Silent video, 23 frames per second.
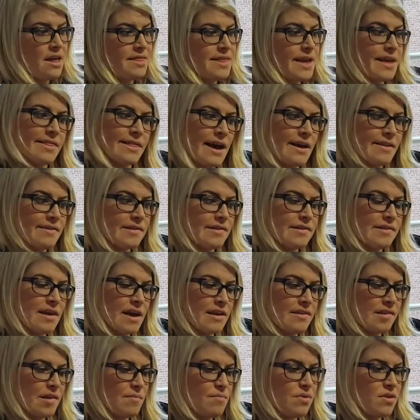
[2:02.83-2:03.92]
think
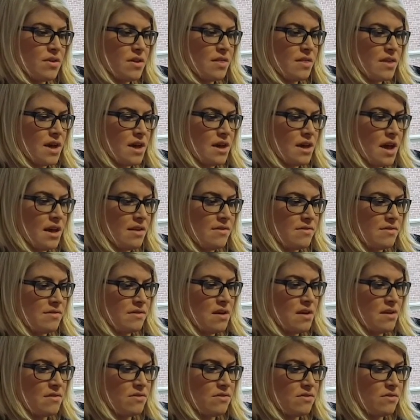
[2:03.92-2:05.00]
that's something that
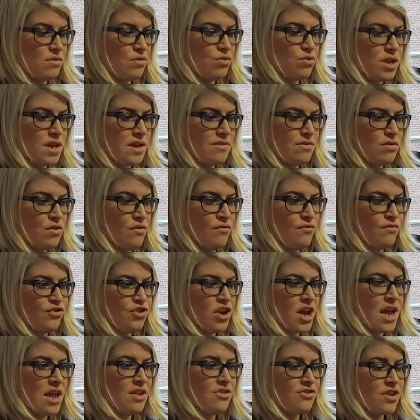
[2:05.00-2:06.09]
has slowly sort of
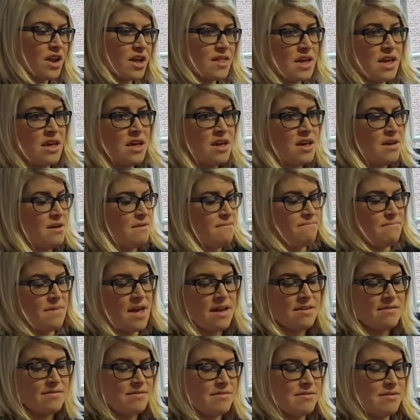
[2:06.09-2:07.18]
changed, and I think
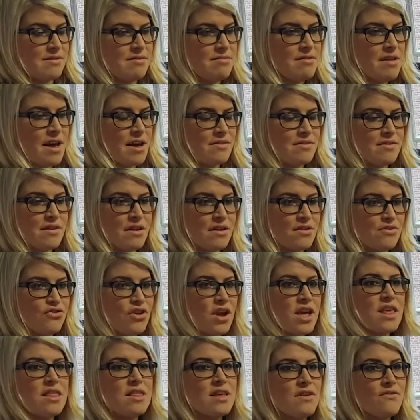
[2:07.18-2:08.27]
that's a
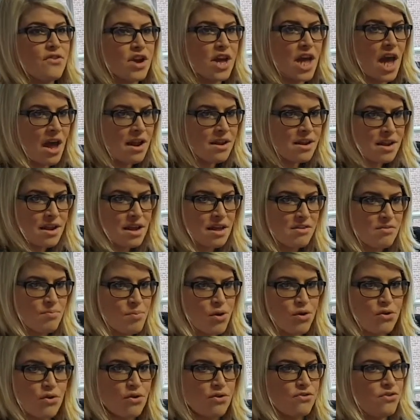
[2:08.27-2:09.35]
tricky thing for candidates
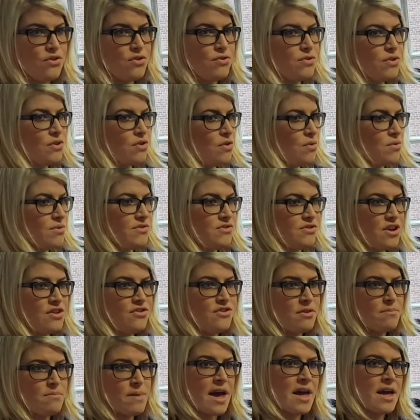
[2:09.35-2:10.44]
because, you know, they're always
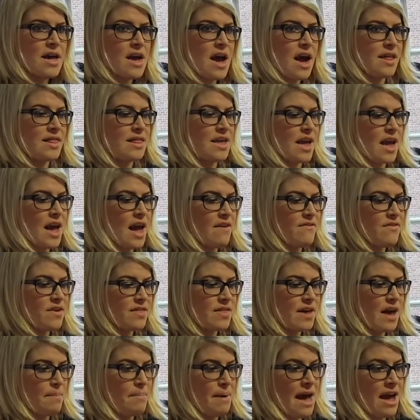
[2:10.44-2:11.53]
changing, but I think
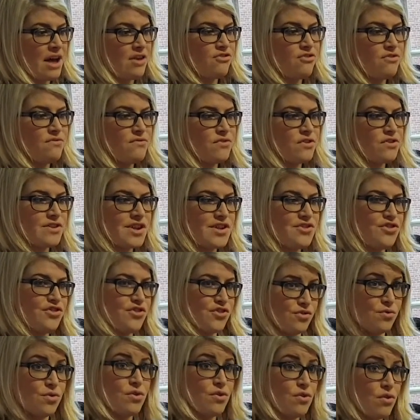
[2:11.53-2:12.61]
having that passion for
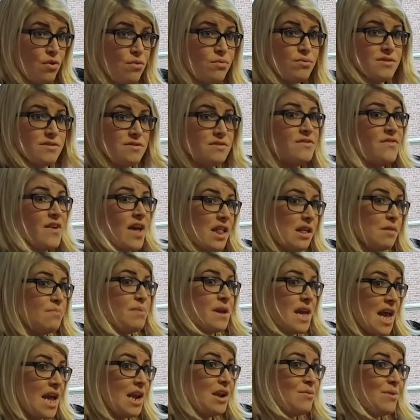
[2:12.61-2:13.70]
digital, you're always
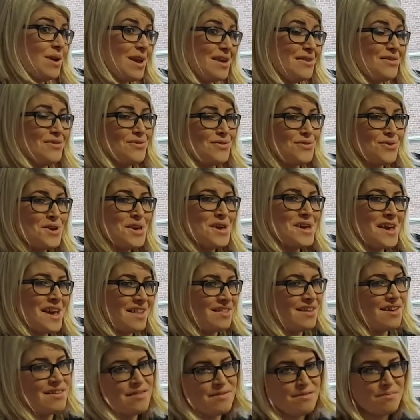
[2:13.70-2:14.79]
developing anyway, so
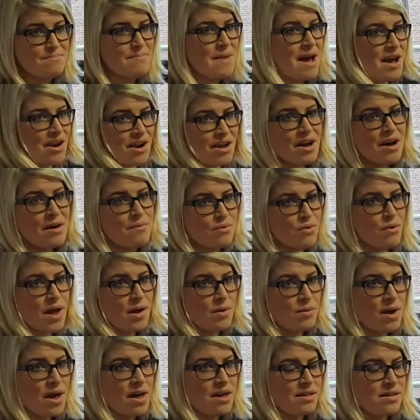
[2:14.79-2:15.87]
it does marry up
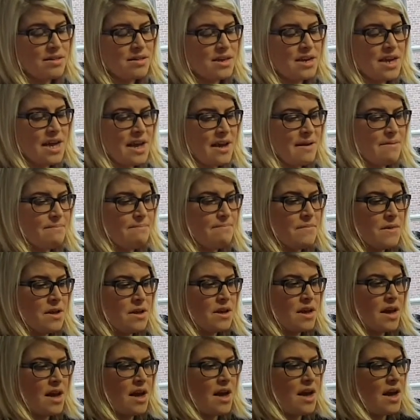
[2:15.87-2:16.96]
quite well.
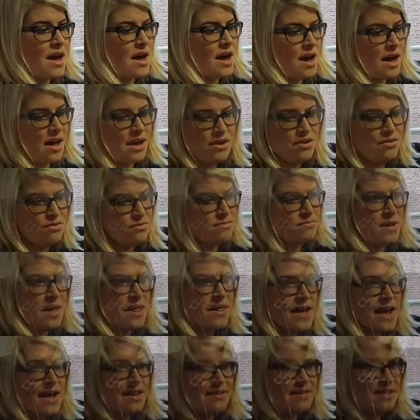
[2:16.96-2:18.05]
You know,
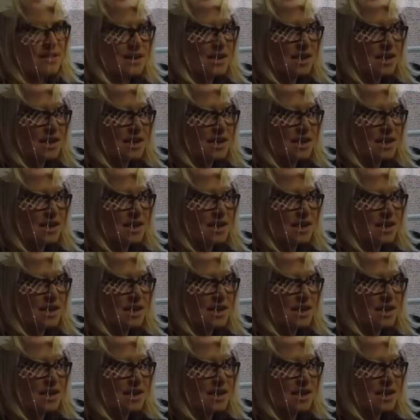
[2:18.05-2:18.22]
at the end of the